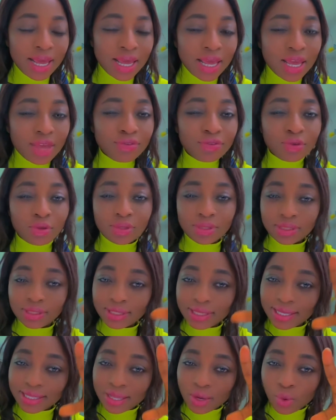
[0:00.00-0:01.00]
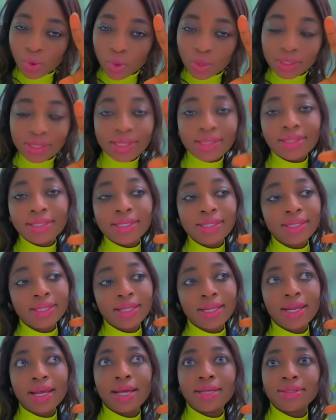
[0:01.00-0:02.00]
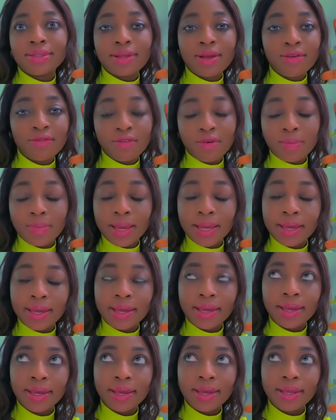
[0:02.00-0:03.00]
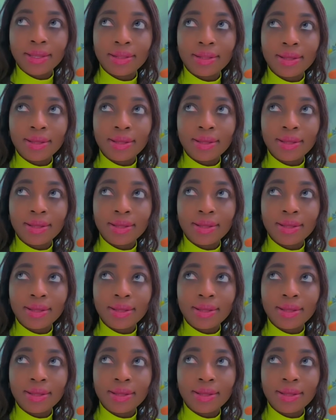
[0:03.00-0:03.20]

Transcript: if you see the wonders this thing has done for my hair,